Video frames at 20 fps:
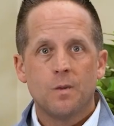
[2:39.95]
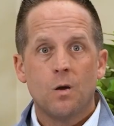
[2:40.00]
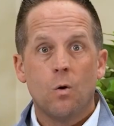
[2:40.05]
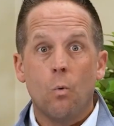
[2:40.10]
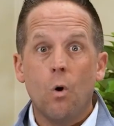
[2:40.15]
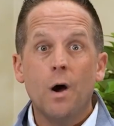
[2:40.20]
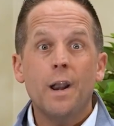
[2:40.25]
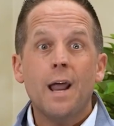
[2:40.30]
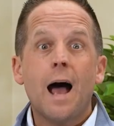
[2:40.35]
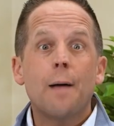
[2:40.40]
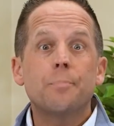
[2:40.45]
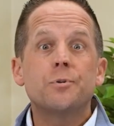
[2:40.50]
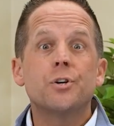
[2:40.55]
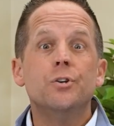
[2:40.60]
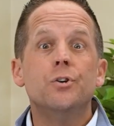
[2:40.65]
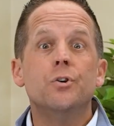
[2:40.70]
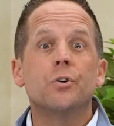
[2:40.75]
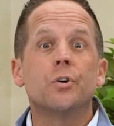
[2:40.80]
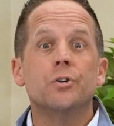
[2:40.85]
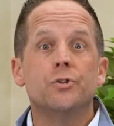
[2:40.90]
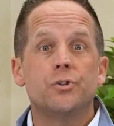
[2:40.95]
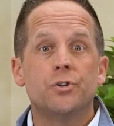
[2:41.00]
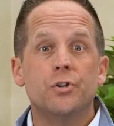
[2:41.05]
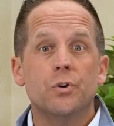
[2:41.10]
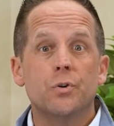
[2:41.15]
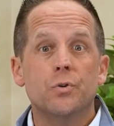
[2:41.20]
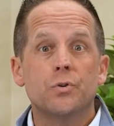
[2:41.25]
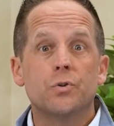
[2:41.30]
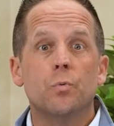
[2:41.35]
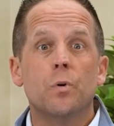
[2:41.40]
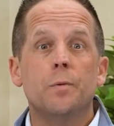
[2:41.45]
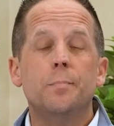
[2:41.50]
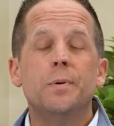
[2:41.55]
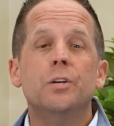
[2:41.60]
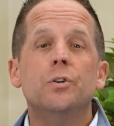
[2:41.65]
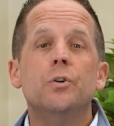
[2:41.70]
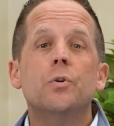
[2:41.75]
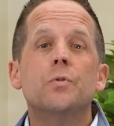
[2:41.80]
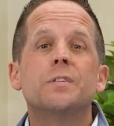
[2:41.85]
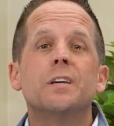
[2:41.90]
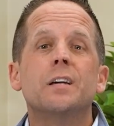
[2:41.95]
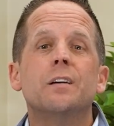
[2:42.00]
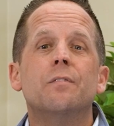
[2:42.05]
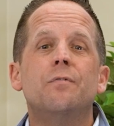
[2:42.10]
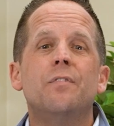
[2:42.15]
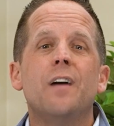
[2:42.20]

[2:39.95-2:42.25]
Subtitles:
One option you could choose would be using